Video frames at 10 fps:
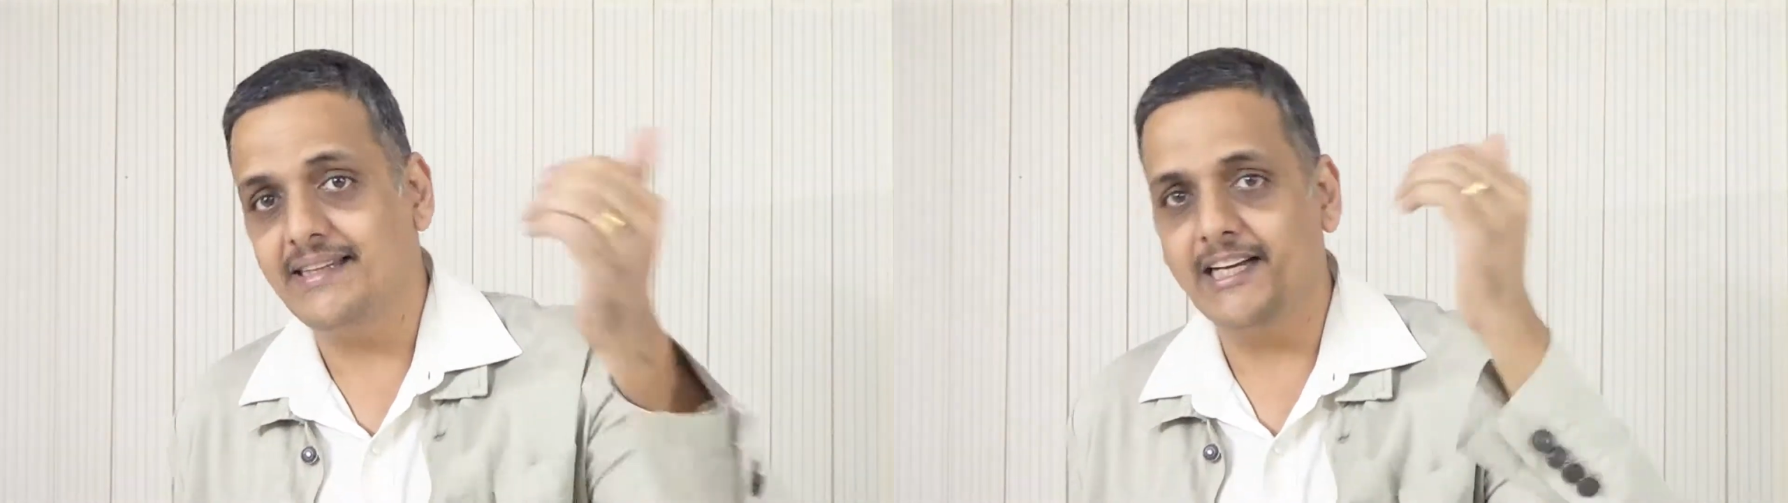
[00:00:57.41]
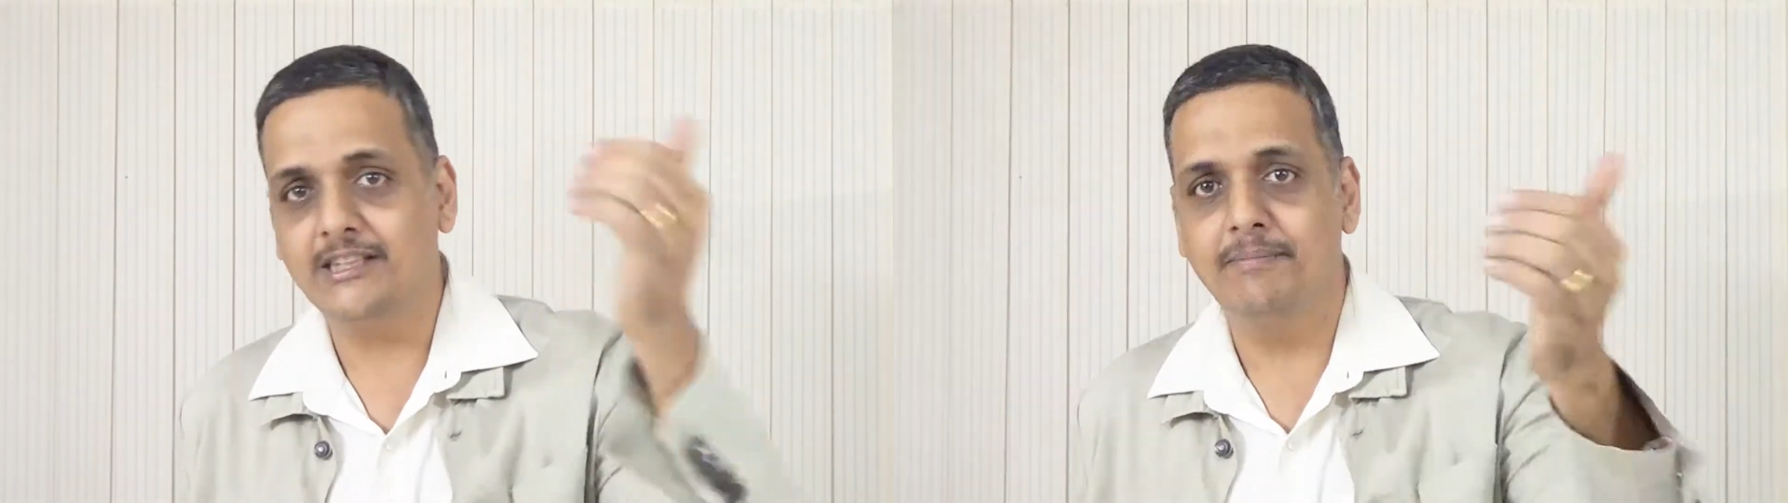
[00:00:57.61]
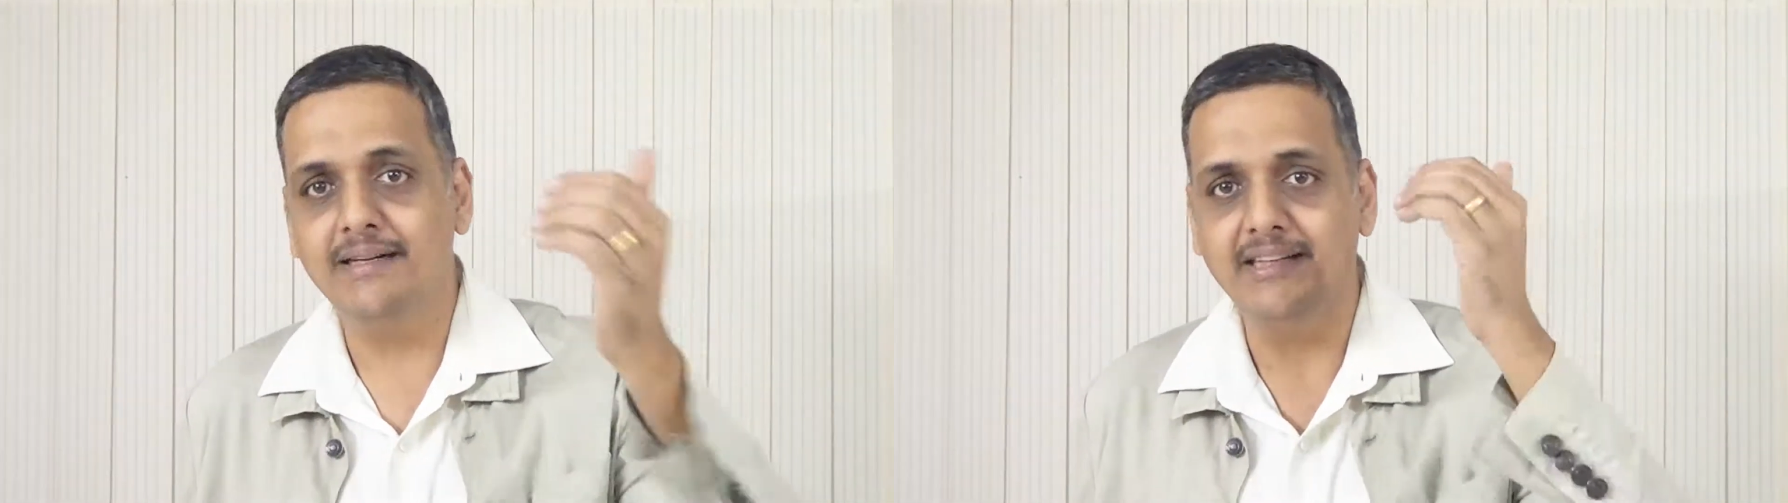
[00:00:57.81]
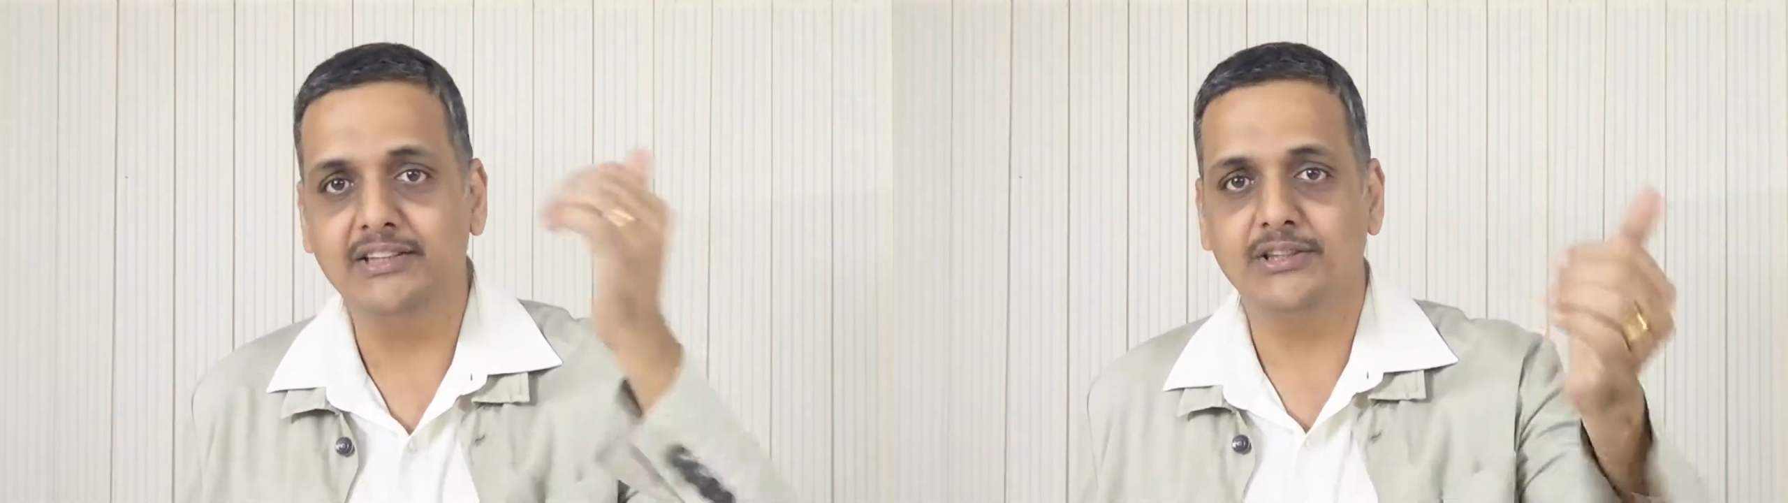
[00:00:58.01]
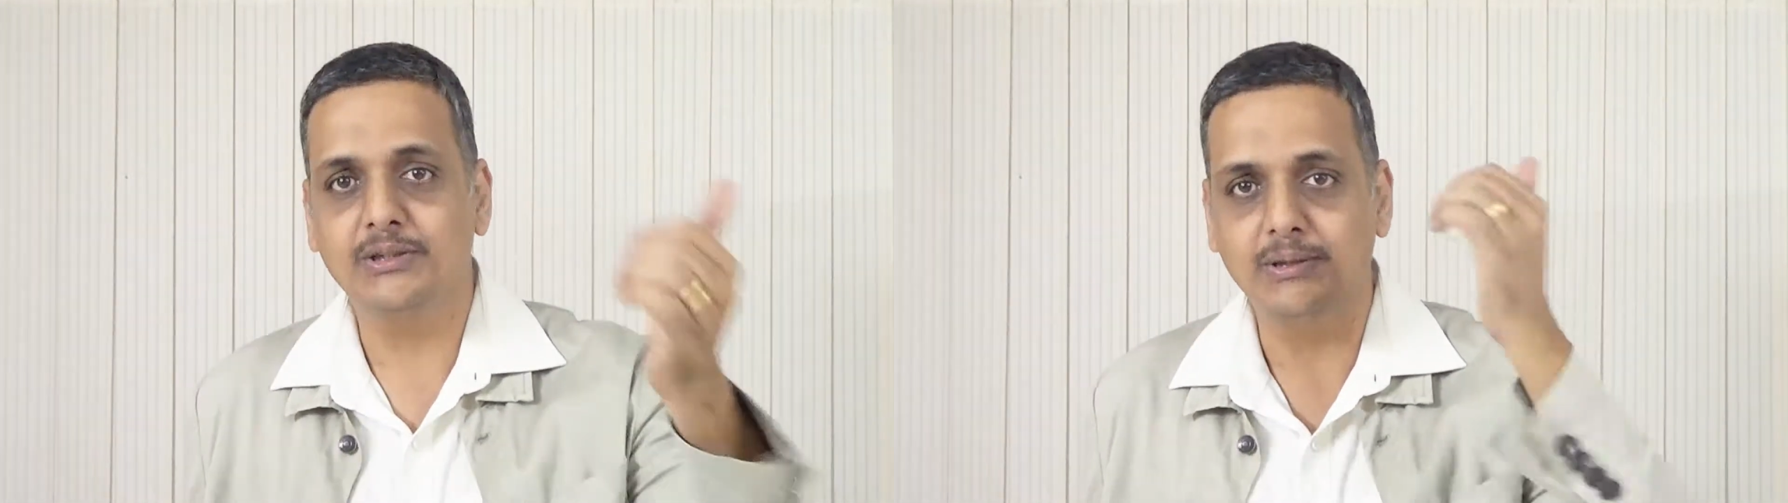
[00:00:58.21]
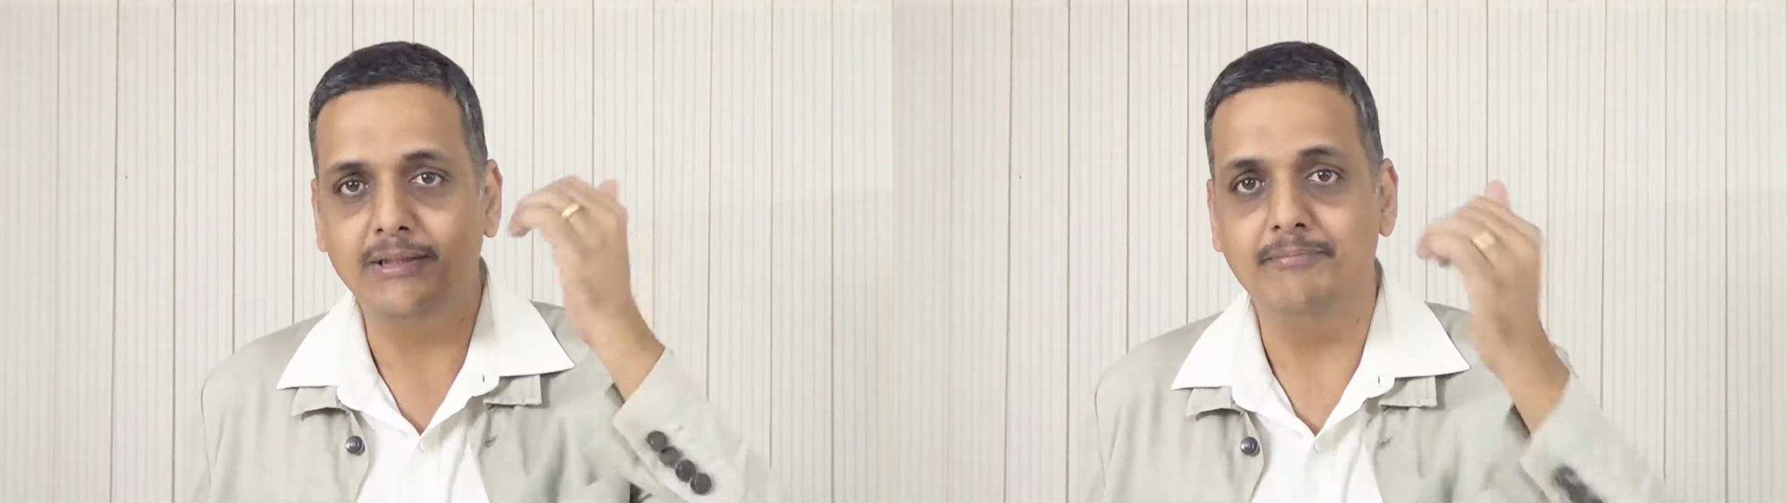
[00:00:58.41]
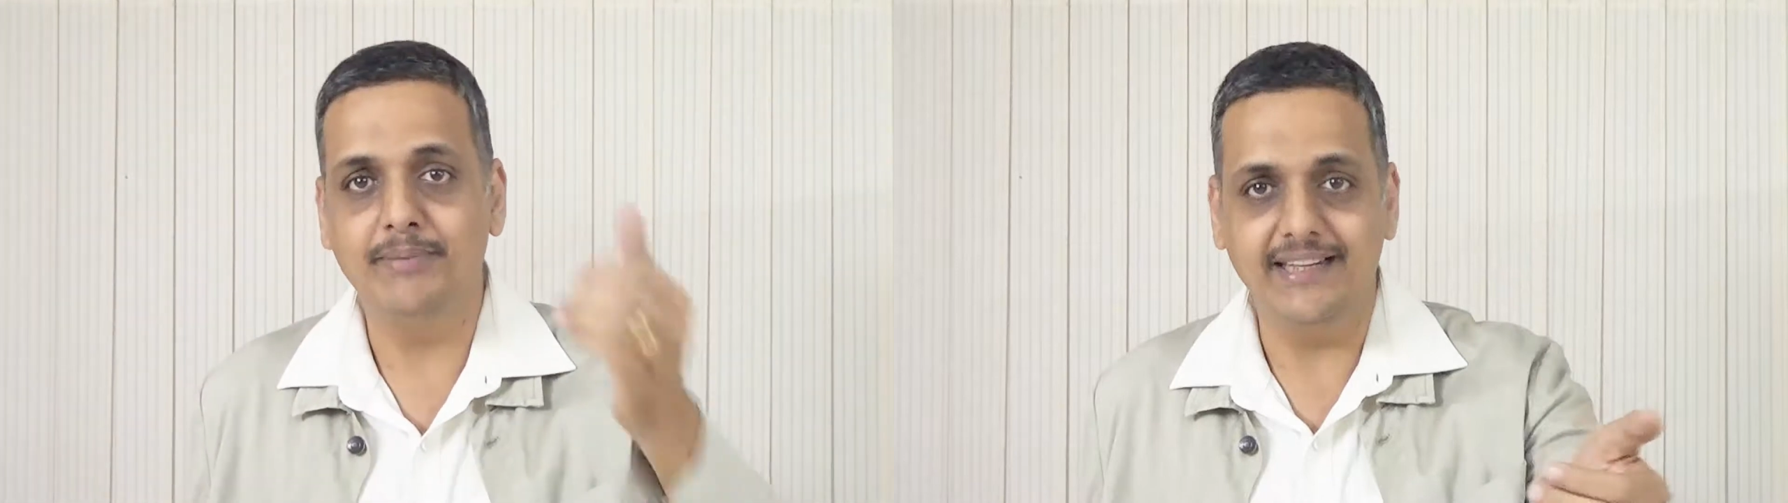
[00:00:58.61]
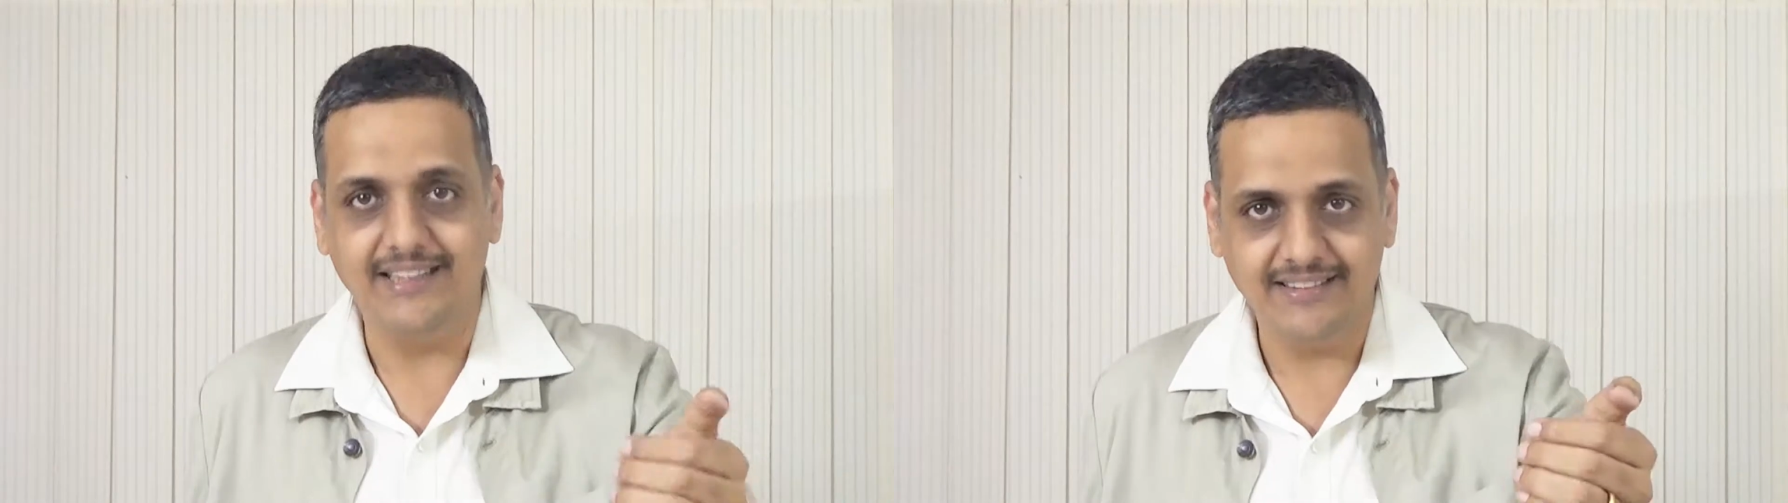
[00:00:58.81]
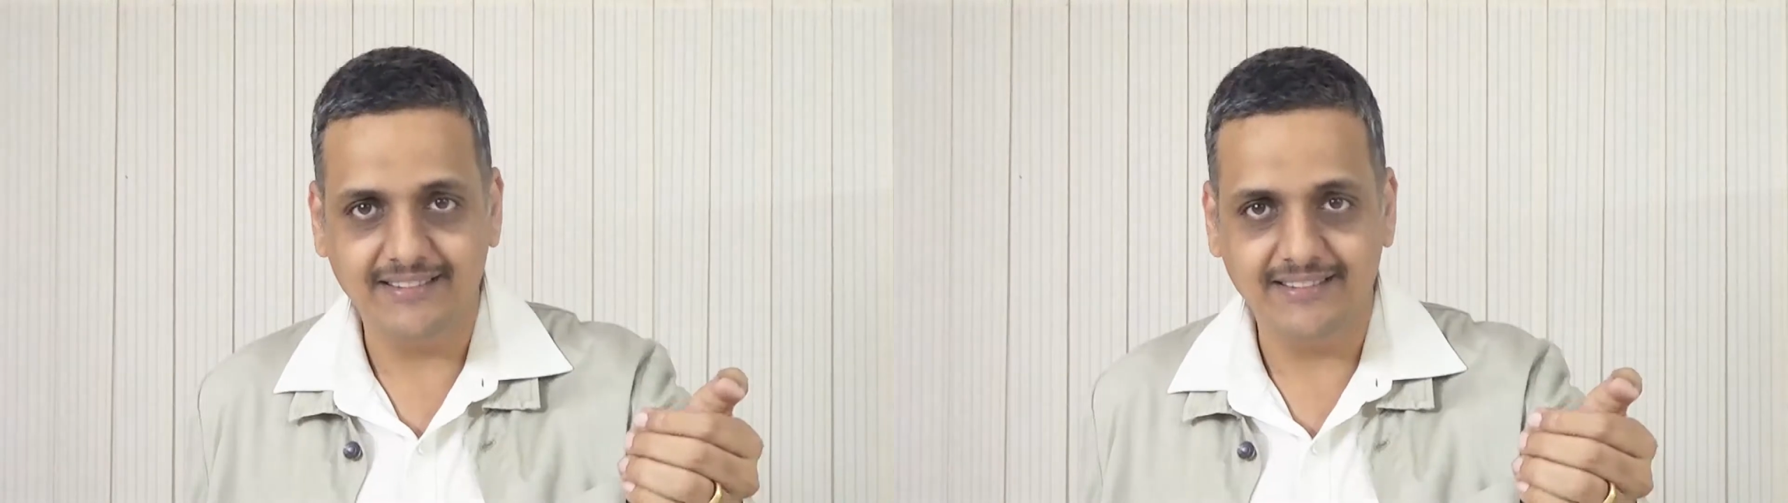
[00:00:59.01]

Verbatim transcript: expectations could be.